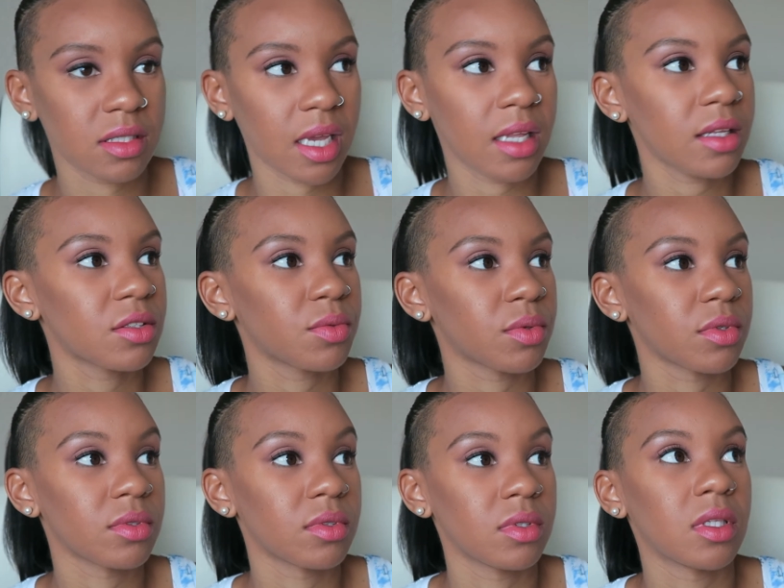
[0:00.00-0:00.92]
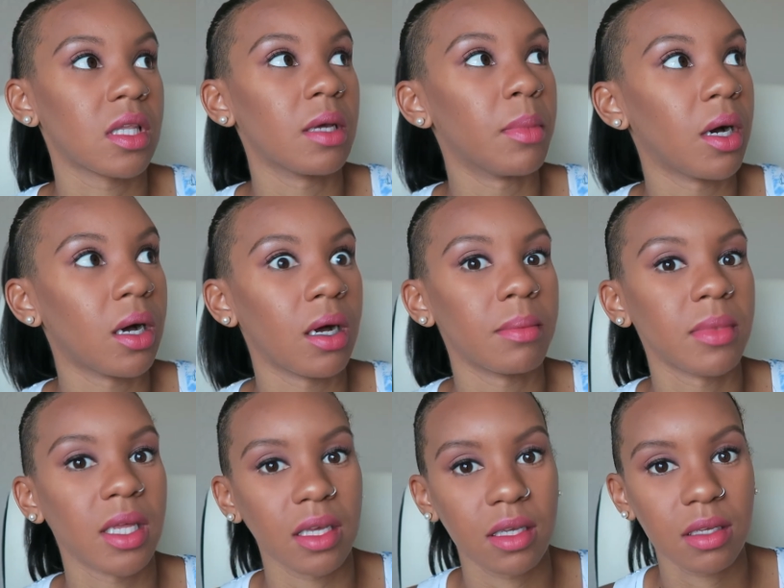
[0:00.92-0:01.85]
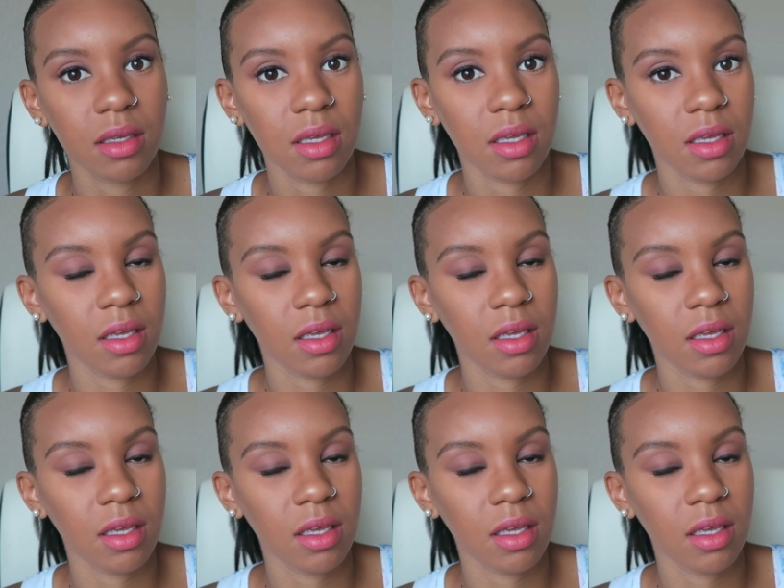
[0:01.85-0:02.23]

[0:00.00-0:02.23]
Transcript: Salads were the bomb, like